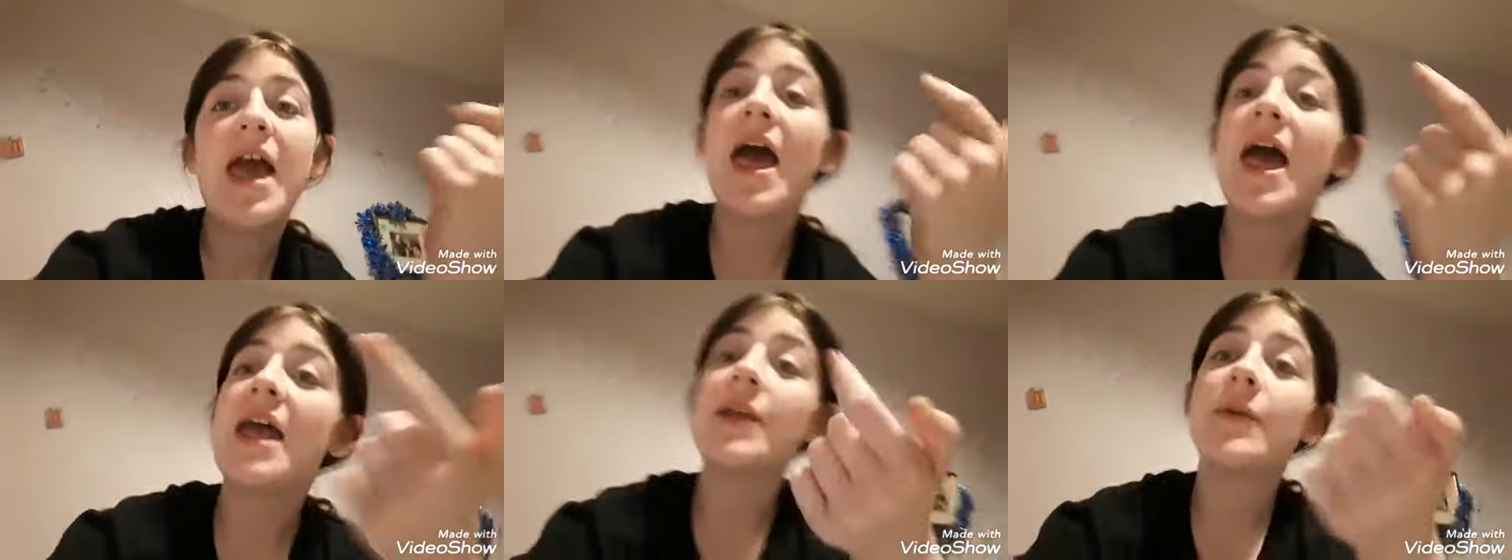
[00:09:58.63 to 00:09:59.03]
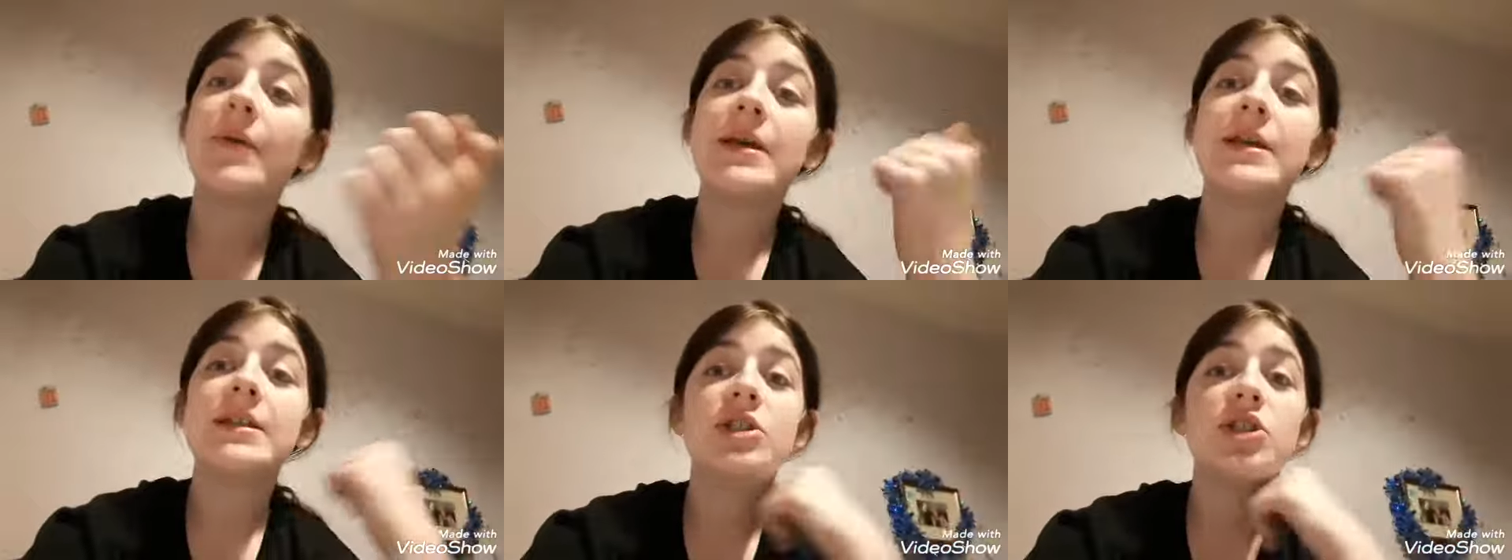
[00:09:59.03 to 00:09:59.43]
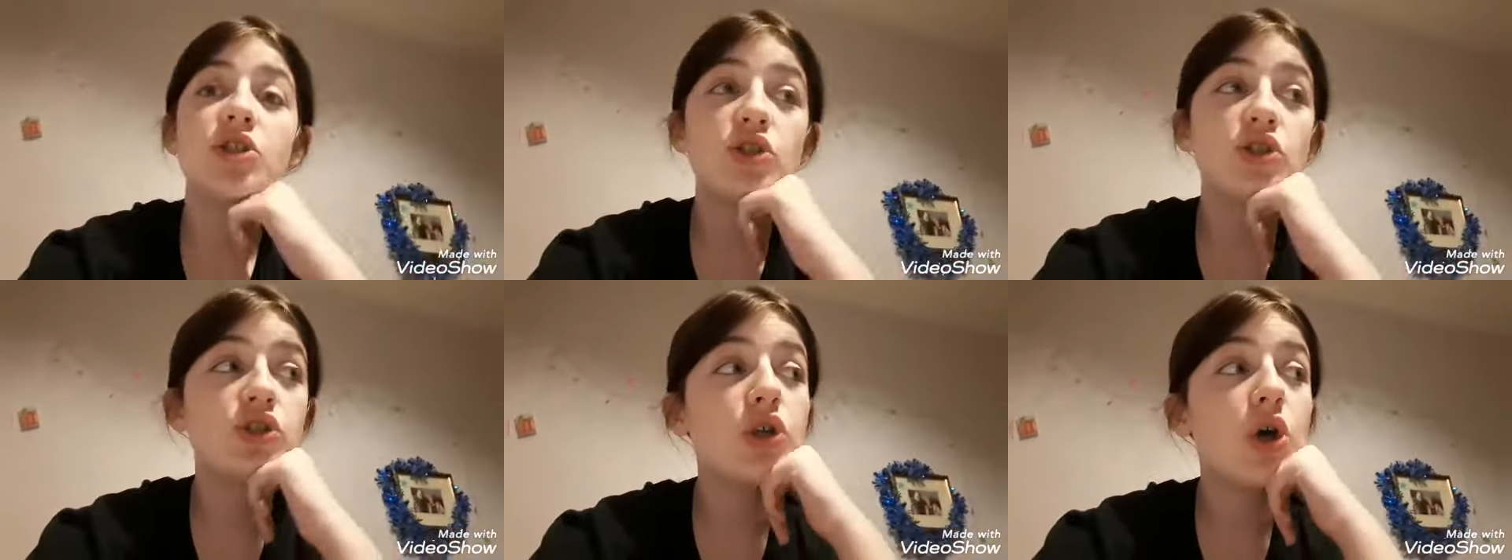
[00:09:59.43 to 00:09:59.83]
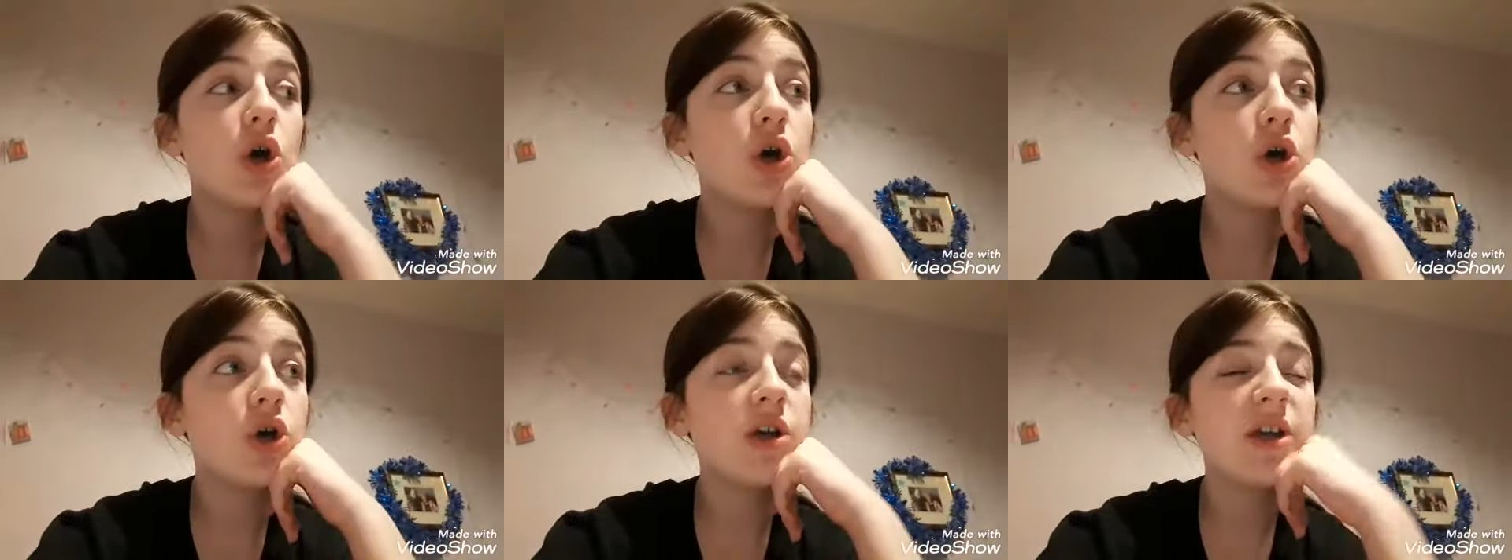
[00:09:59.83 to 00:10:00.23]
Anyways,
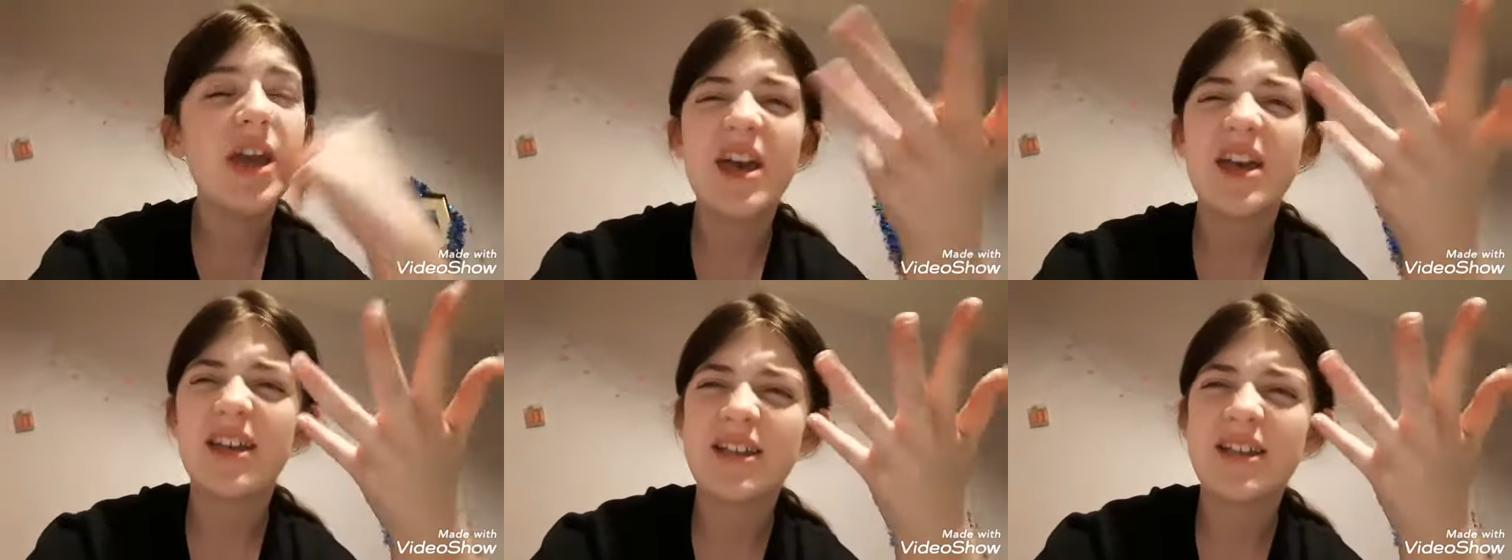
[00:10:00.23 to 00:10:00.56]
so yeah,